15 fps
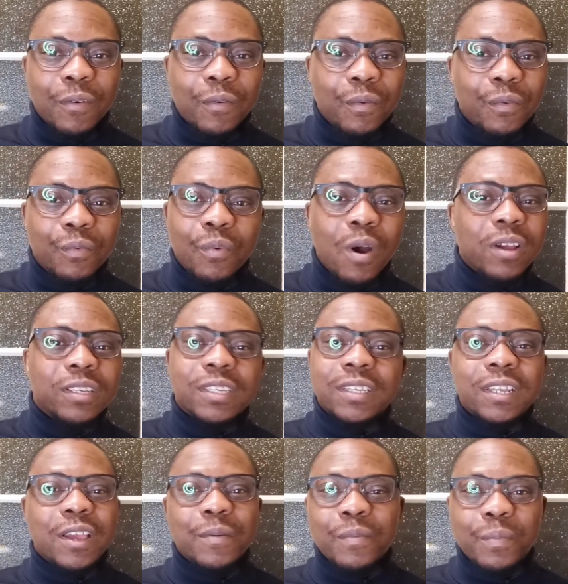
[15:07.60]
once
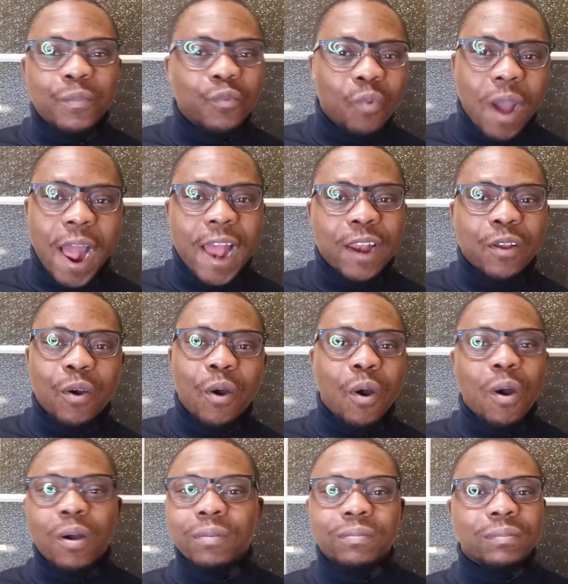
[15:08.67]
in a while,
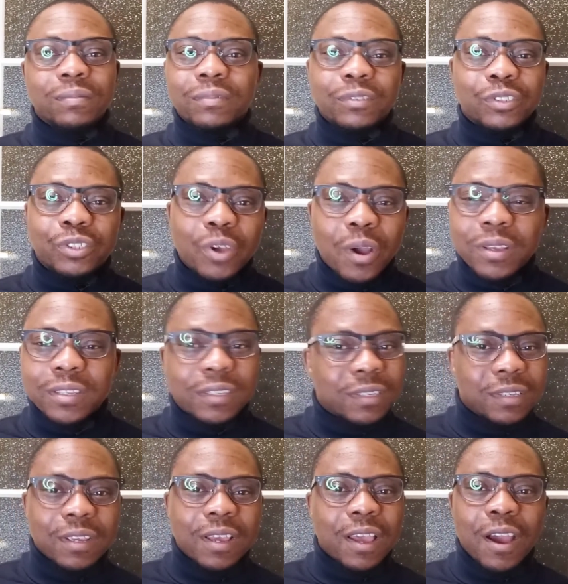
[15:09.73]
or
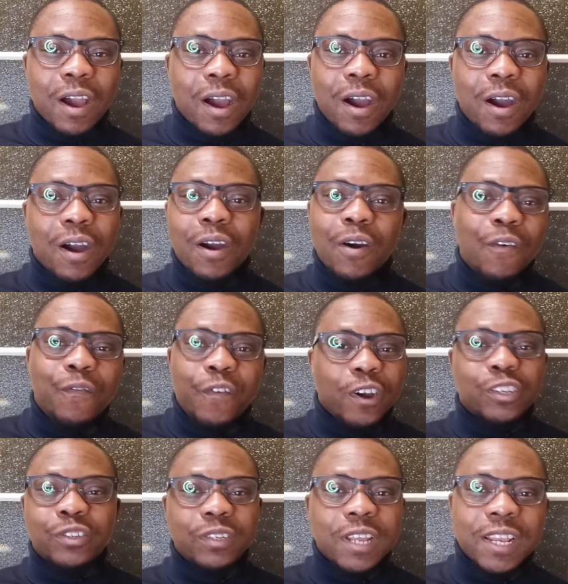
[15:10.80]
just
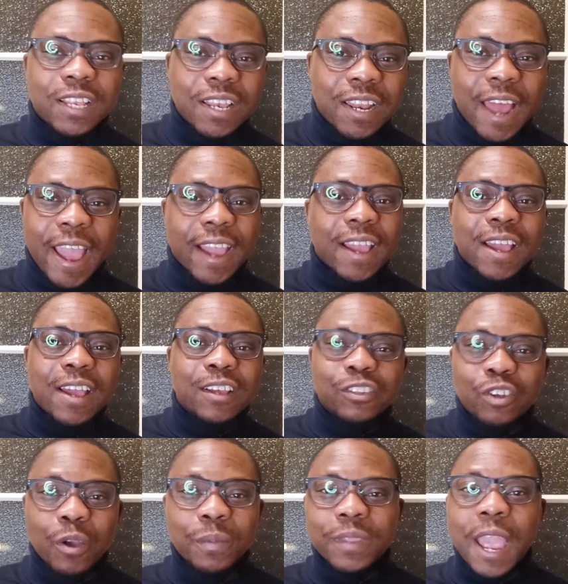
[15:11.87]
unfortunately, like
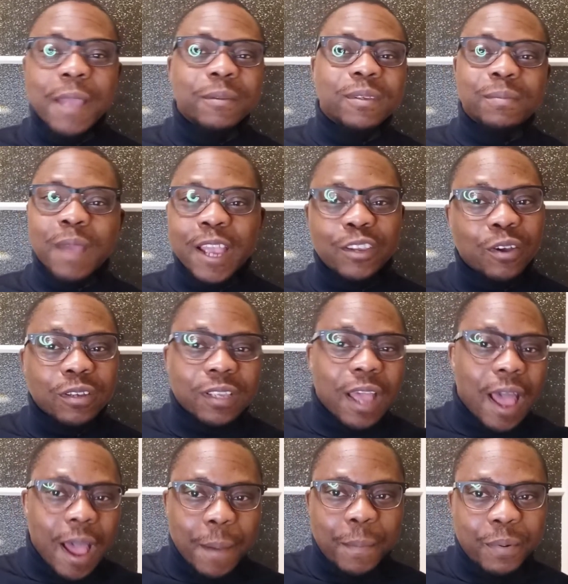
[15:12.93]
sometimes it might
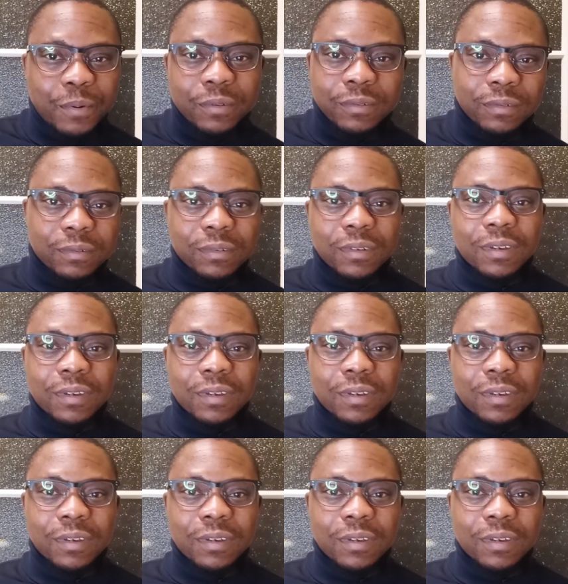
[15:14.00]
just happen,